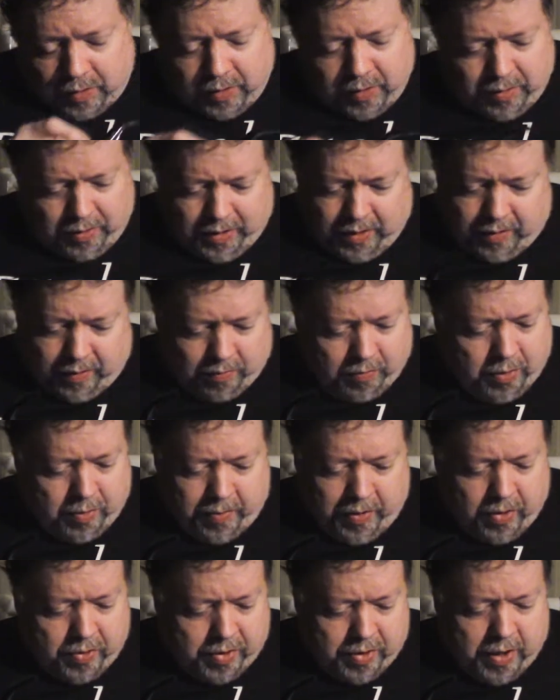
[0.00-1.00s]
Yeah, the room
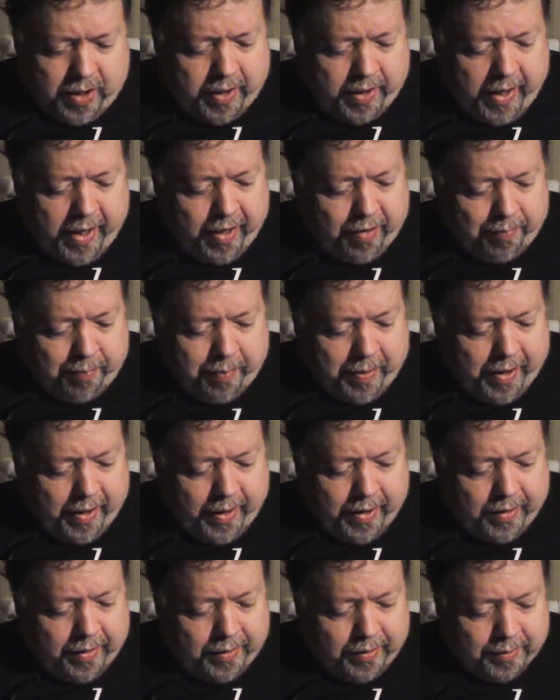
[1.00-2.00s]
note's not half
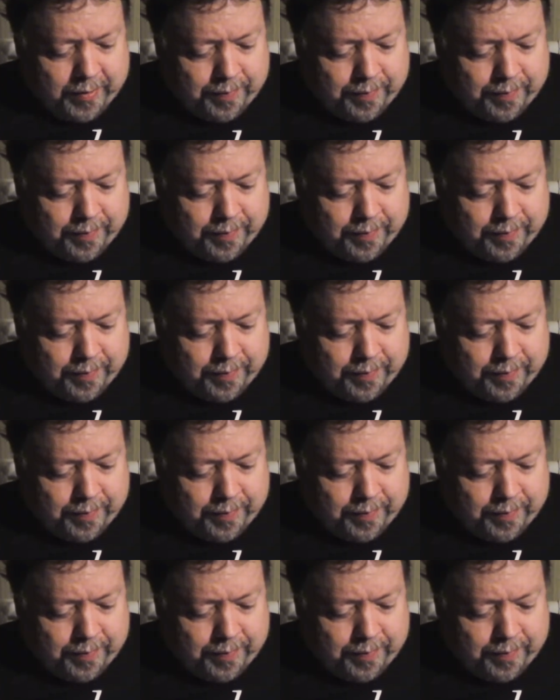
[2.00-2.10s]
bad.